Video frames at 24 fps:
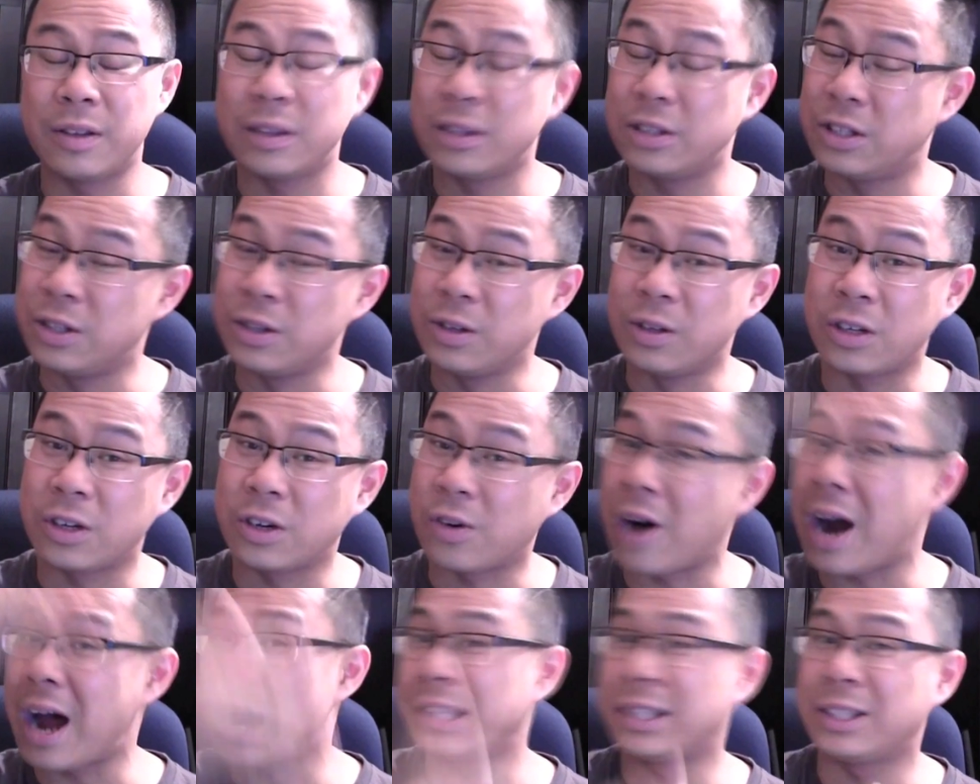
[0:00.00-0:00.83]
to
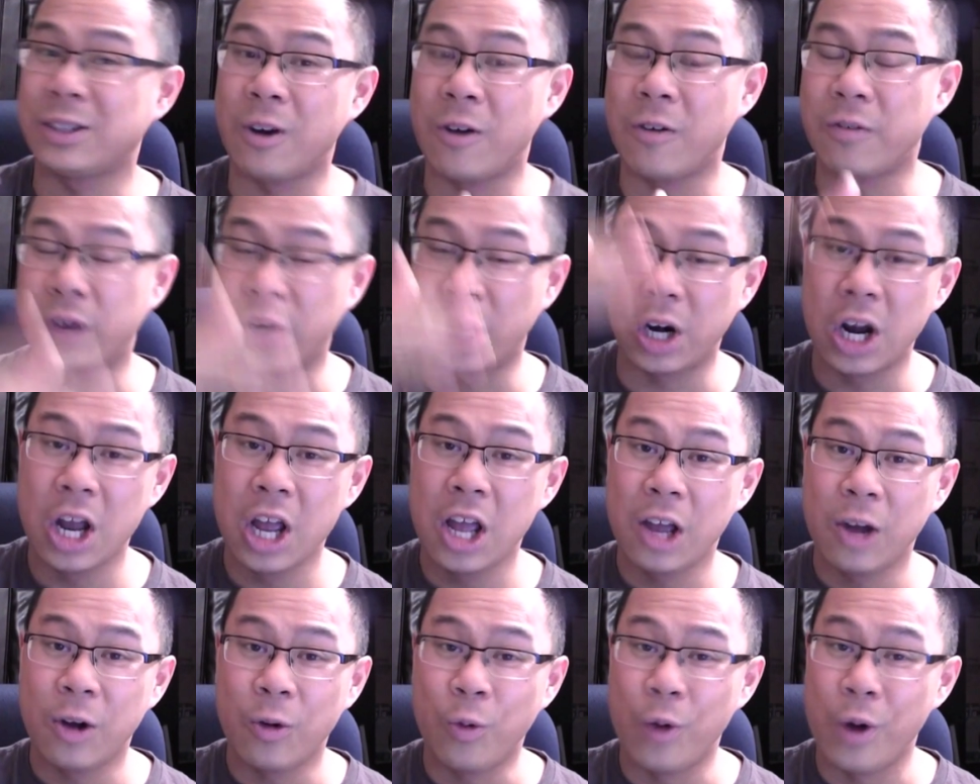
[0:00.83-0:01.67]
cross over
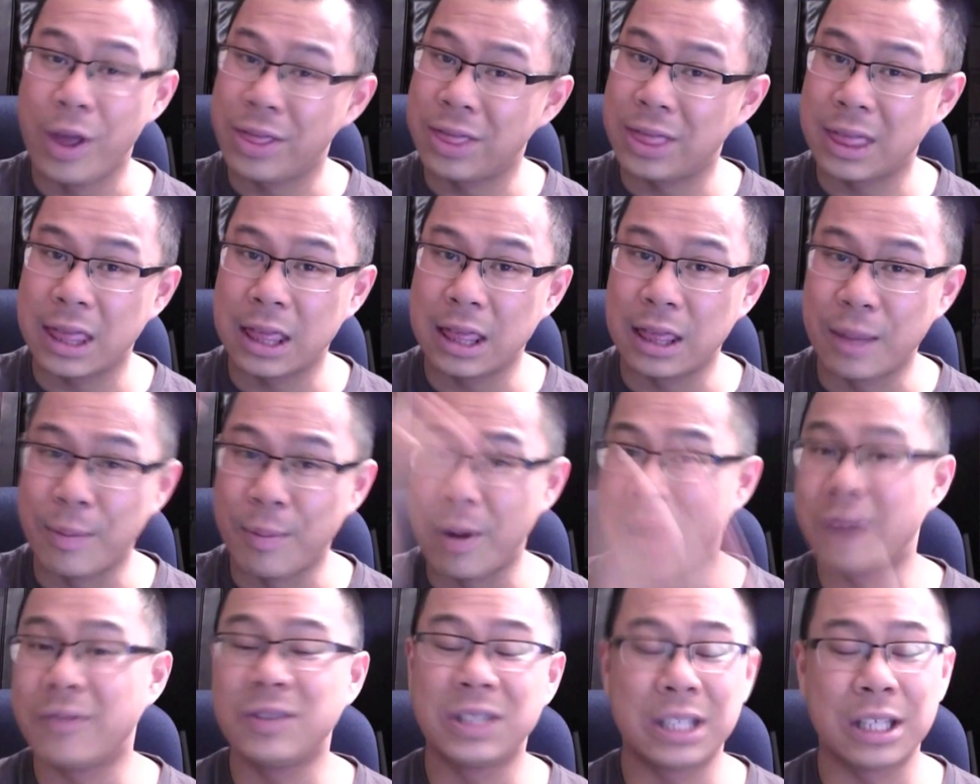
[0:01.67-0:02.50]
with the
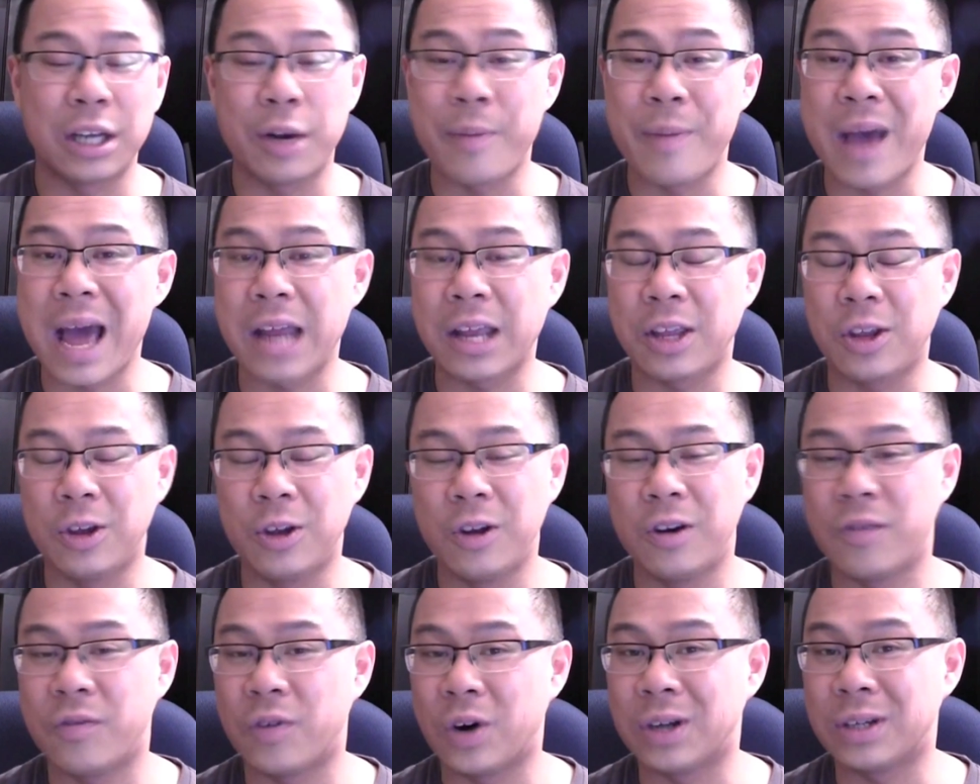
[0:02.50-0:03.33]
Marvel Cinematic
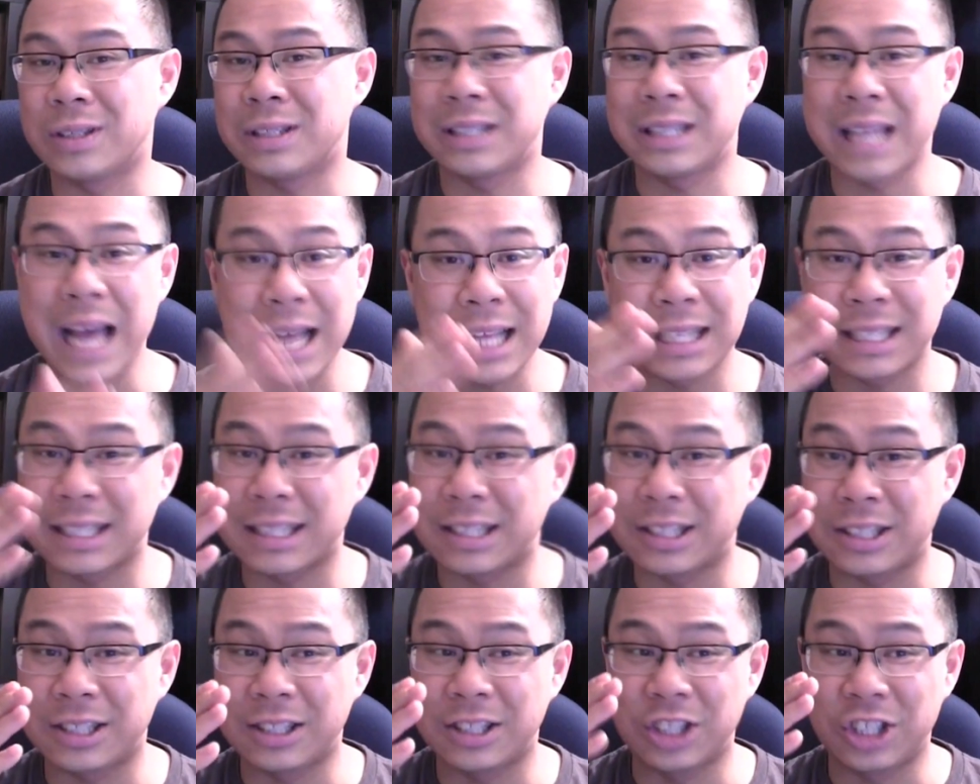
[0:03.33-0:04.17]
Universe.
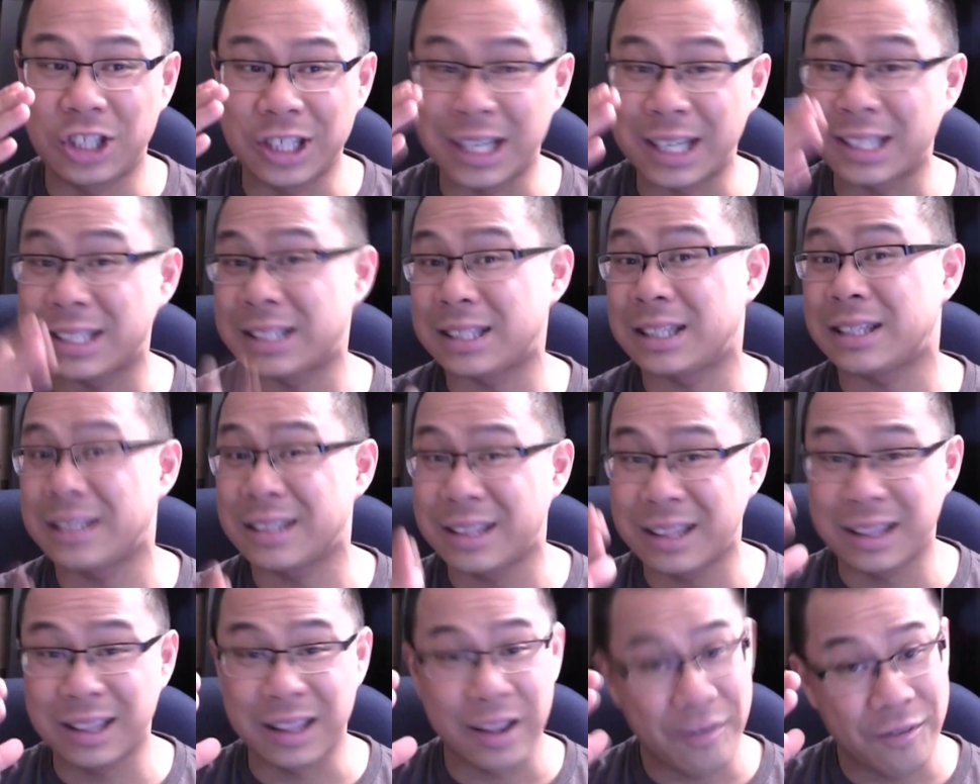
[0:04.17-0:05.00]
That's just
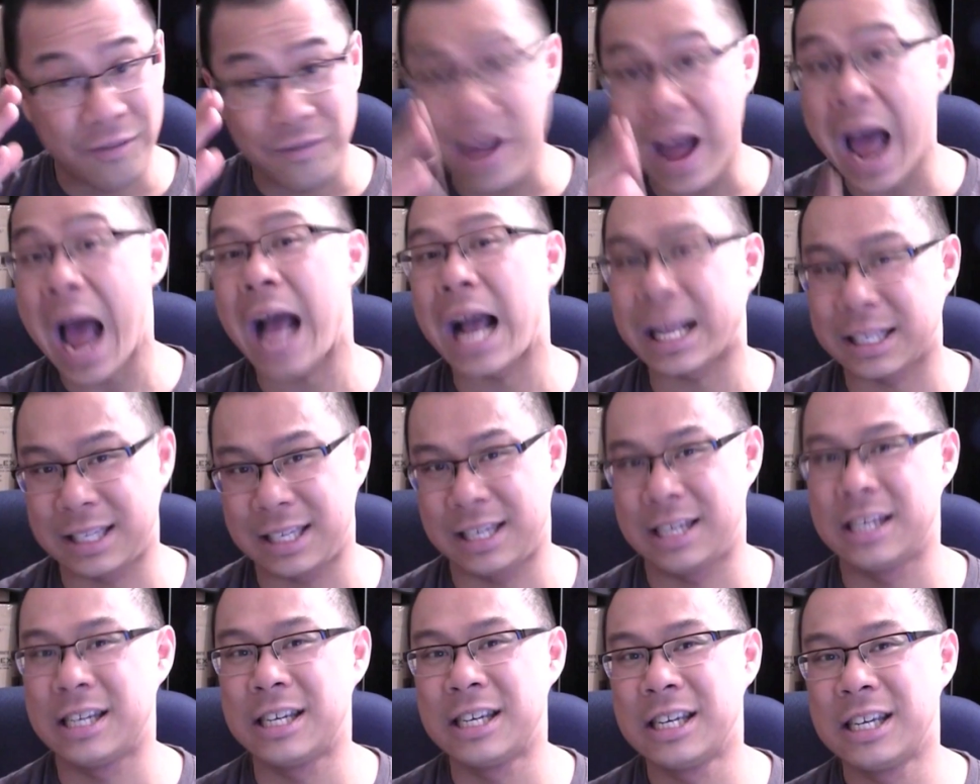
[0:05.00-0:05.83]
the
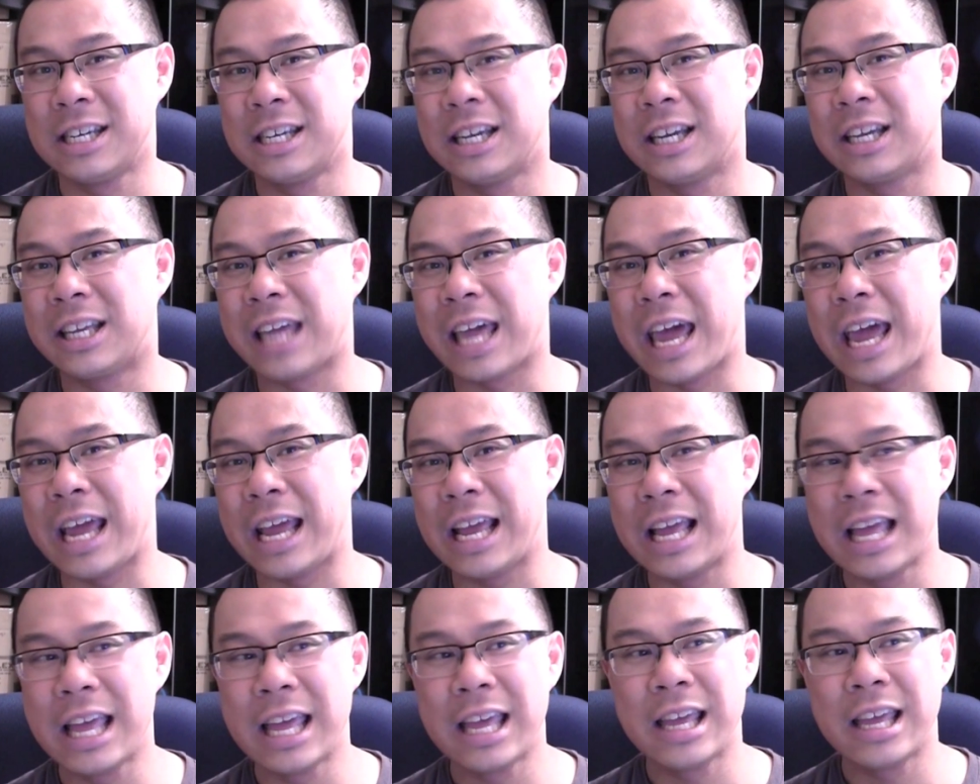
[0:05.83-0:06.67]
fact.
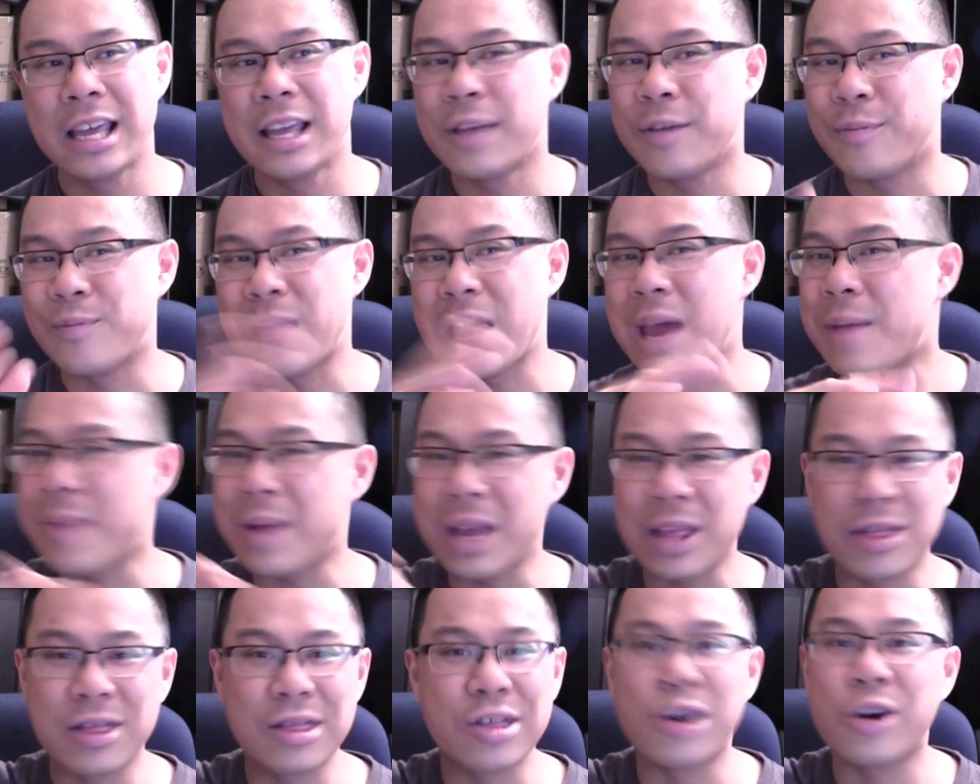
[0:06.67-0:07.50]
Okay? Maybe
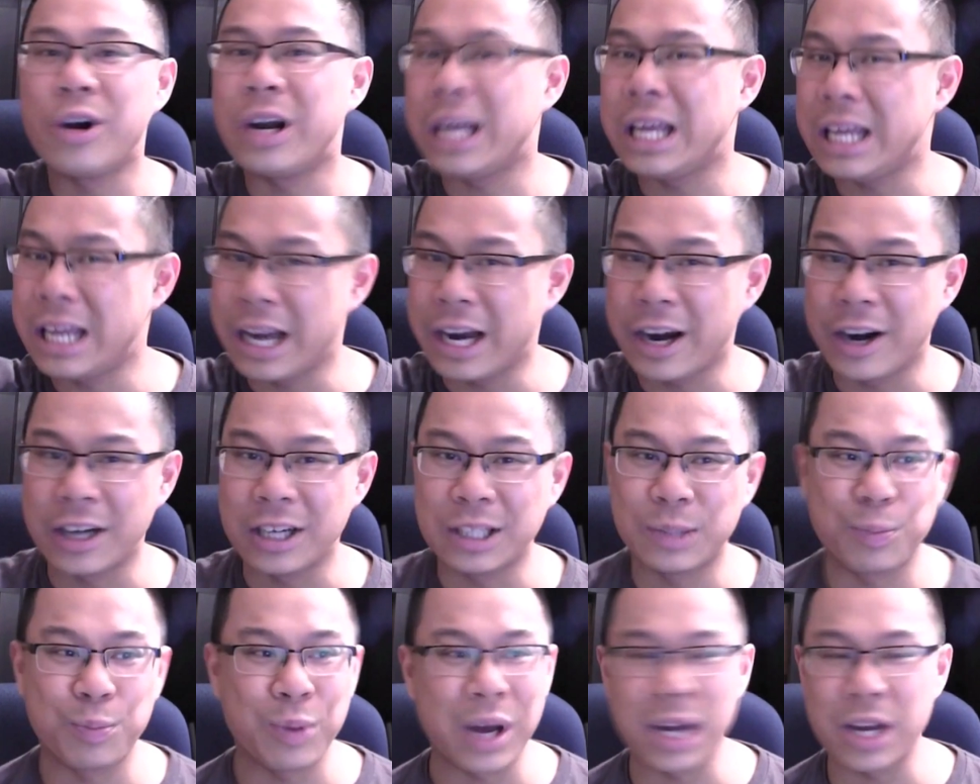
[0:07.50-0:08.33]
in 30
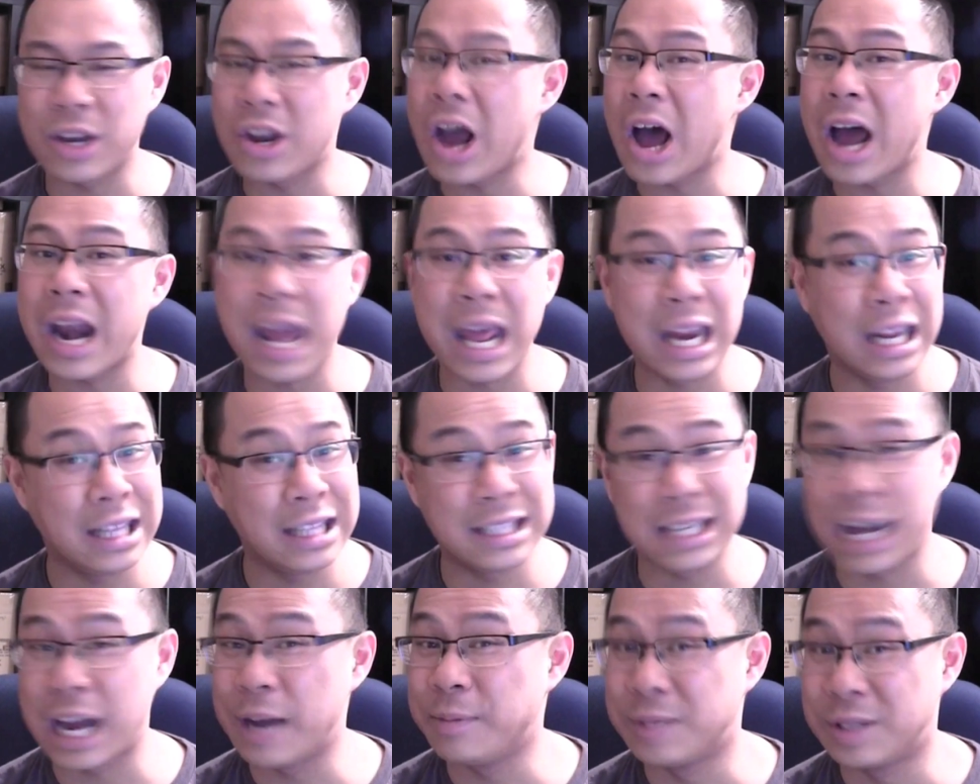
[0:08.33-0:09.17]
years, but not
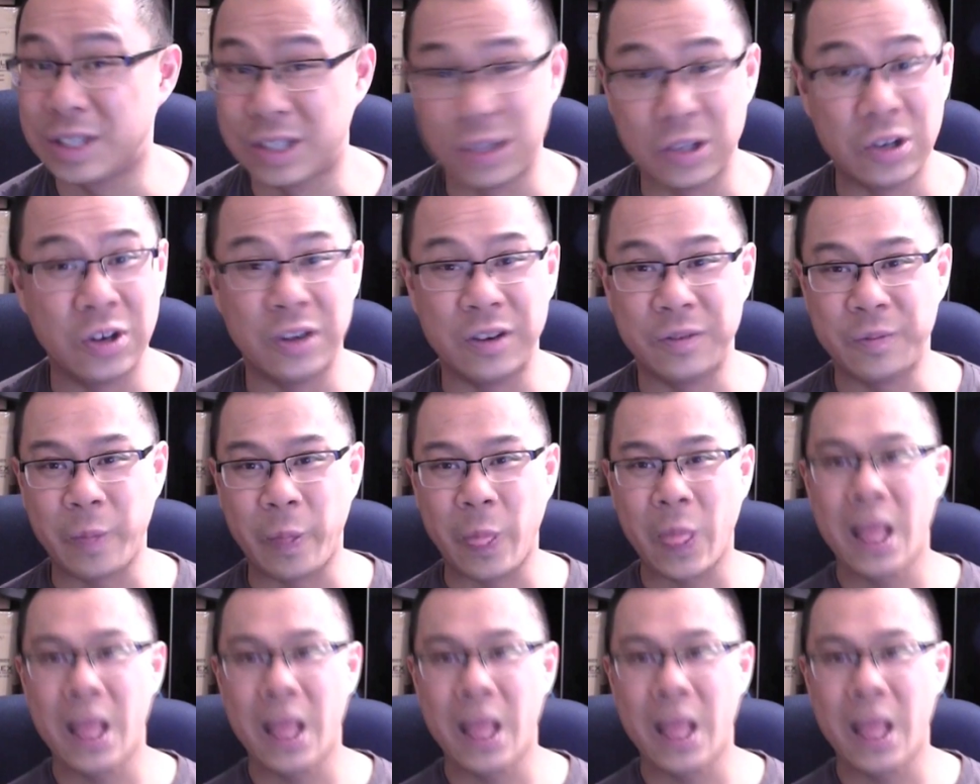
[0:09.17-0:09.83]
anytime soon.